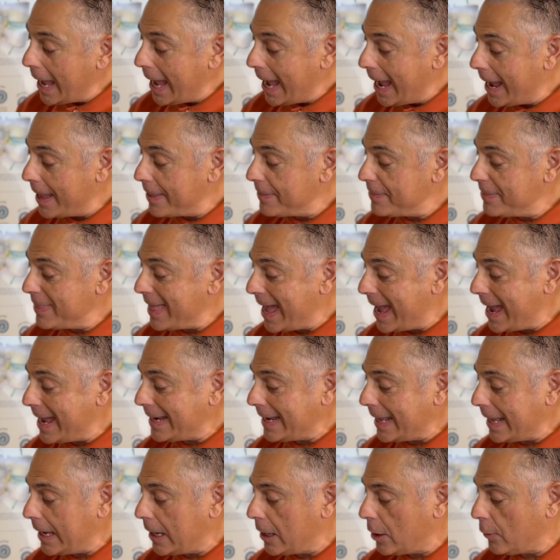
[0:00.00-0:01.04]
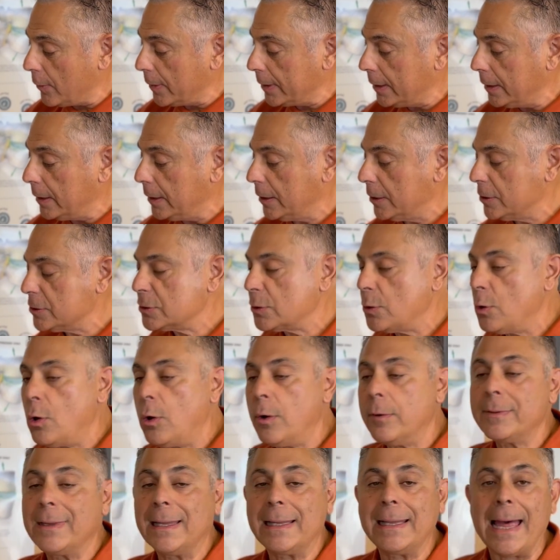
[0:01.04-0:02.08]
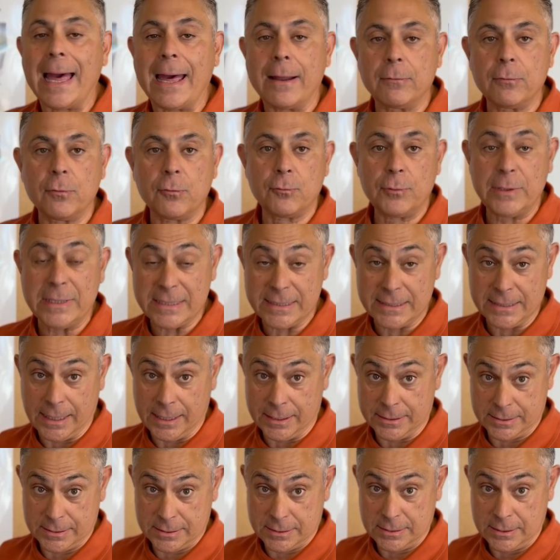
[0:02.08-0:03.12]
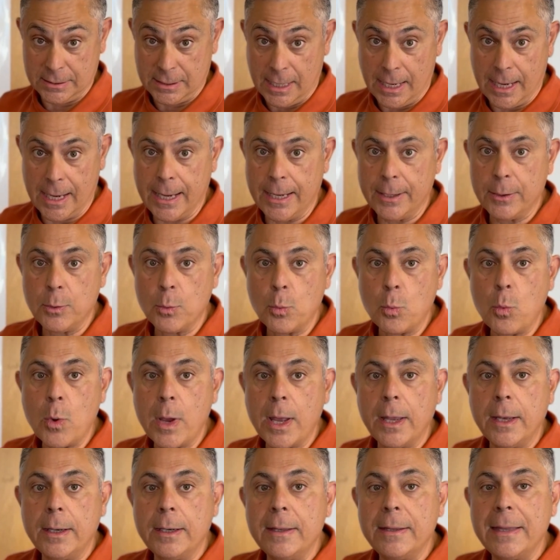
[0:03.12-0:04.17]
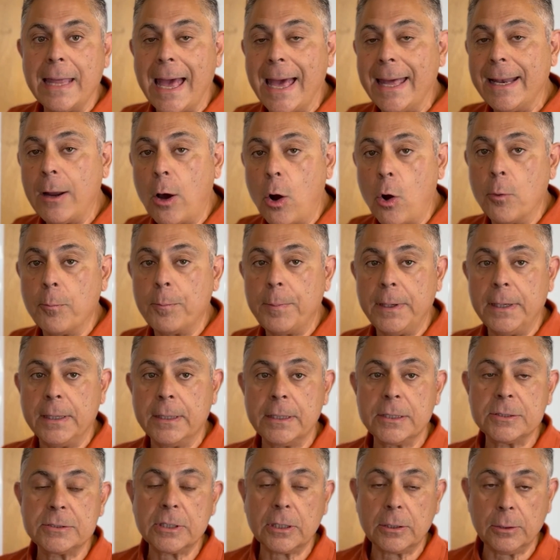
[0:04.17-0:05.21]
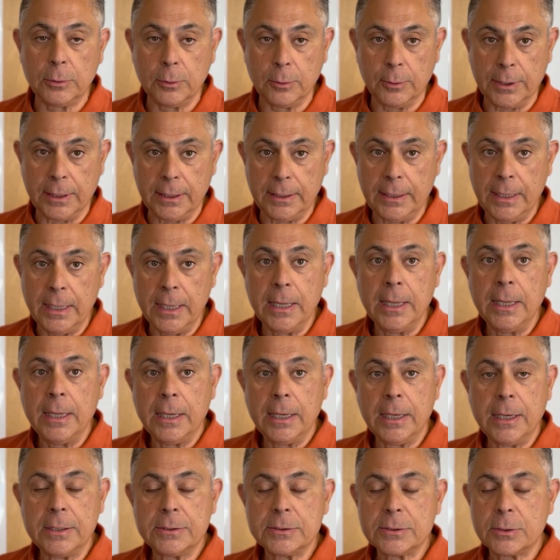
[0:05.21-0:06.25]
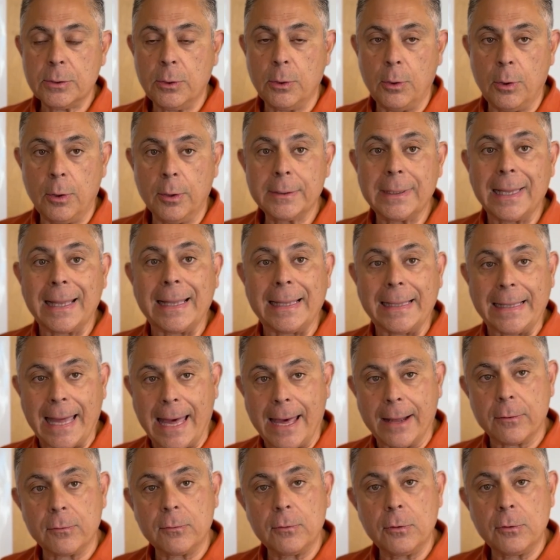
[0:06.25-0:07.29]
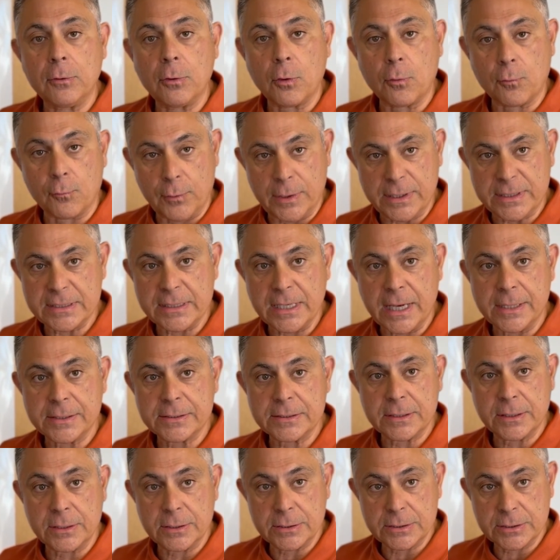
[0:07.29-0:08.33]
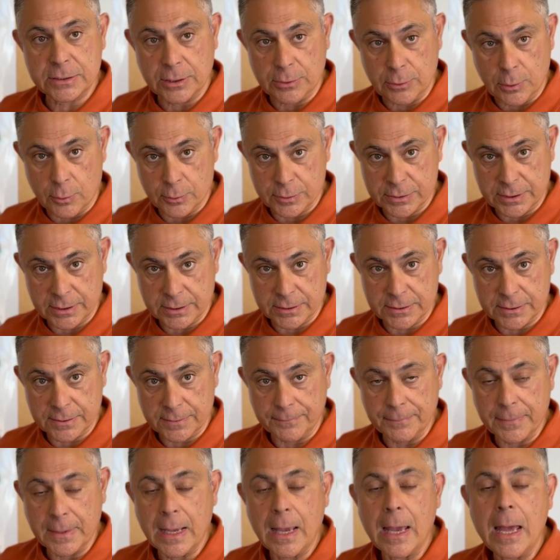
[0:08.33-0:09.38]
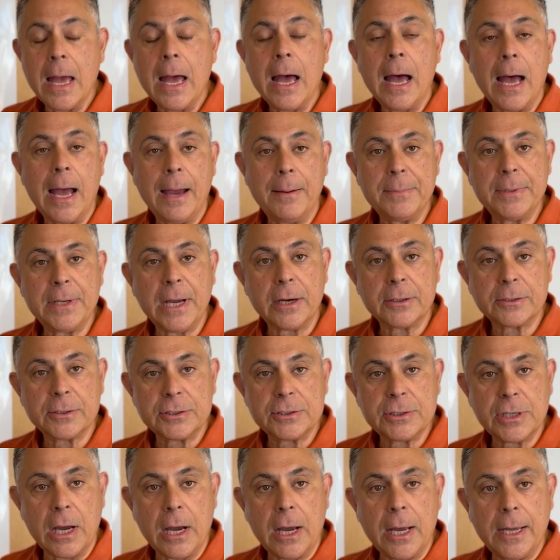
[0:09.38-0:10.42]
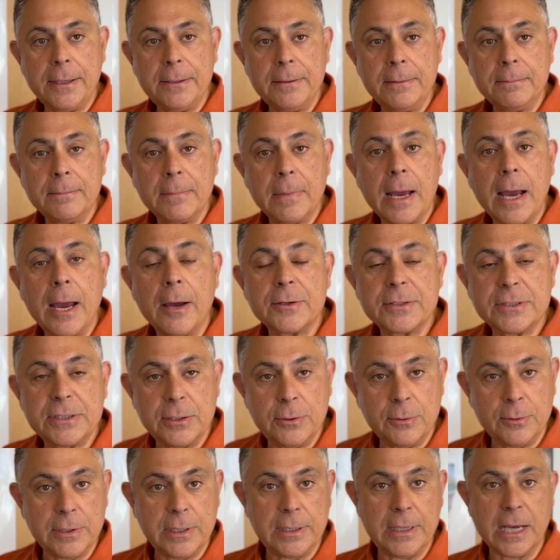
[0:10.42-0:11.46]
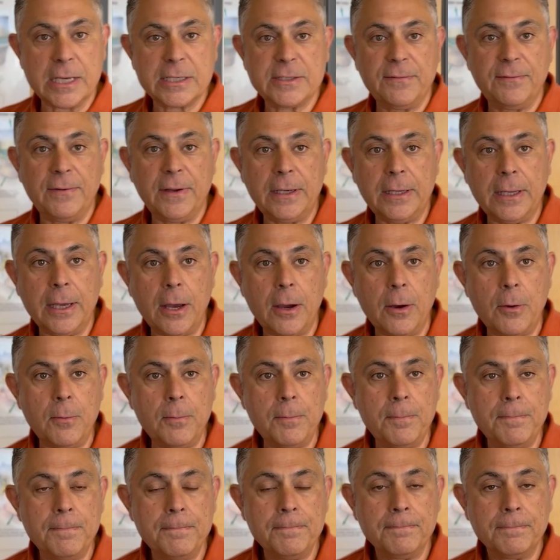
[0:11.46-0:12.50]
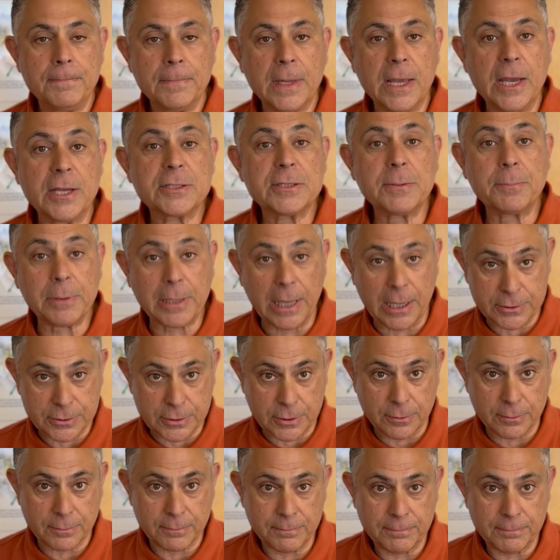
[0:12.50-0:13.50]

And that area is called the lateral recess. And when that opening is occluded, it's called lateral recess stenosis. I'm Dr. John. I'll see you in the next video. It's a pleasure.